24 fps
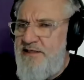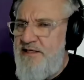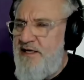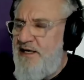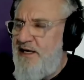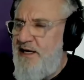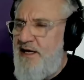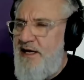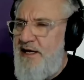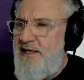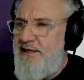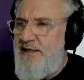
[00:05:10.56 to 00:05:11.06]

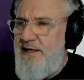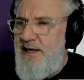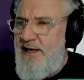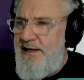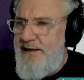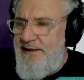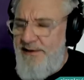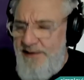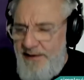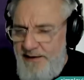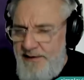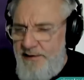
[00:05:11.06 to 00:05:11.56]
you, I
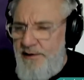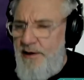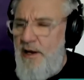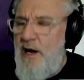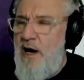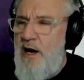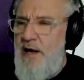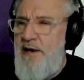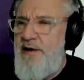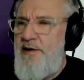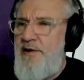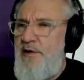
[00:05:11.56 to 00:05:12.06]
did
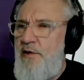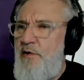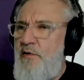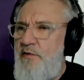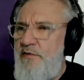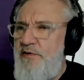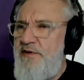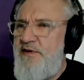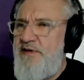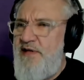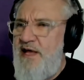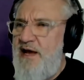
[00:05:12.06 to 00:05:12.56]
not know
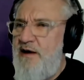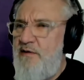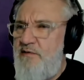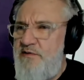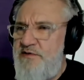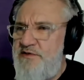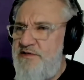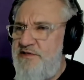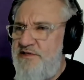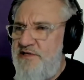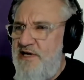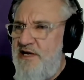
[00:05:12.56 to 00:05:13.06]
that that
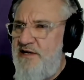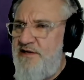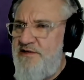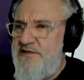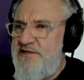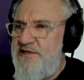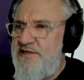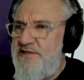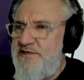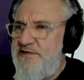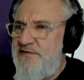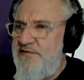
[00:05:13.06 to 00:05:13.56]
was the
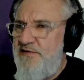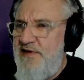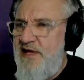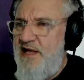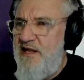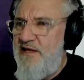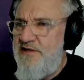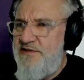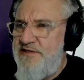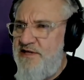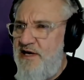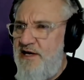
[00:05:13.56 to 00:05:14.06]
genesis of the
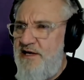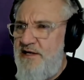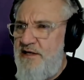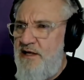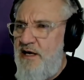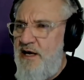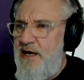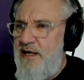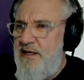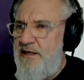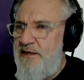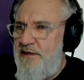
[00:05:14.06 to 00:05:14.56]
Ellis
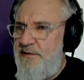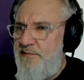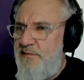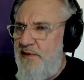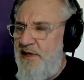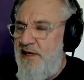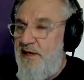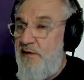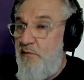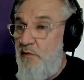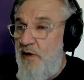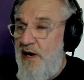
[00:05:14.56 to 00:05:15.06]
Island
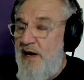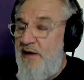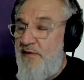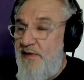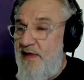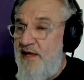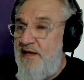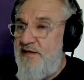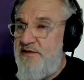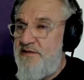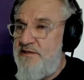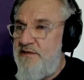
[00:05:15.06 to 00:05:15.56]
meeting. Wow,
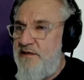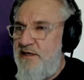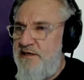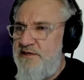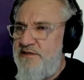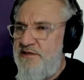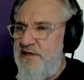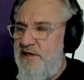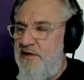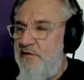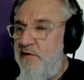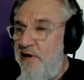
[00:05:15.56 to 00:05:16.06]
that's an
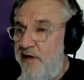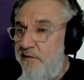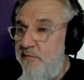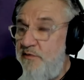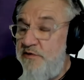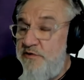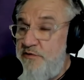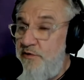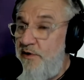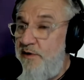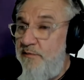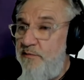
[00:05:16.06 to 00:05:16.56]
incredible
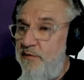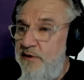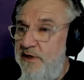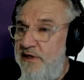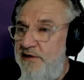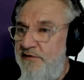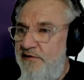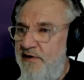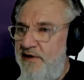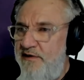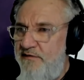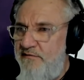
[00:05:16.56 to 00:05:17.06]
story.
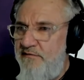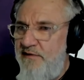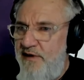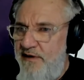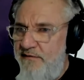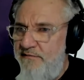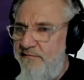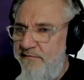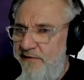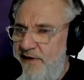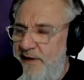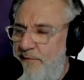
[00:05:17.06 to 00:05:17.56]
Please, I
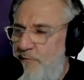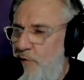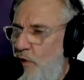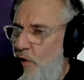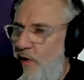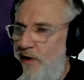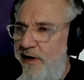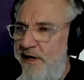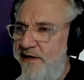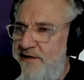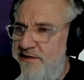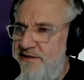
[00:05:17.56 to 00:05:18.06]
keep
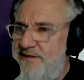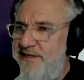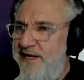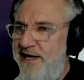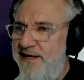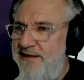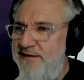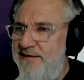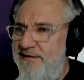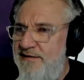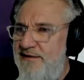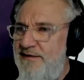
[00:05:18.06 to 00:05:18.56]
going. I just
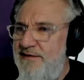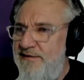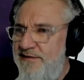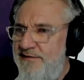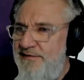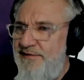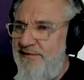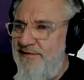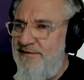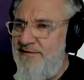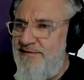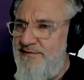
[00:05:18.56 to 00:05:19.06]
had to
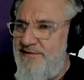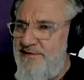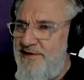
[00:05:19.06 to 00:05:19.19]
share.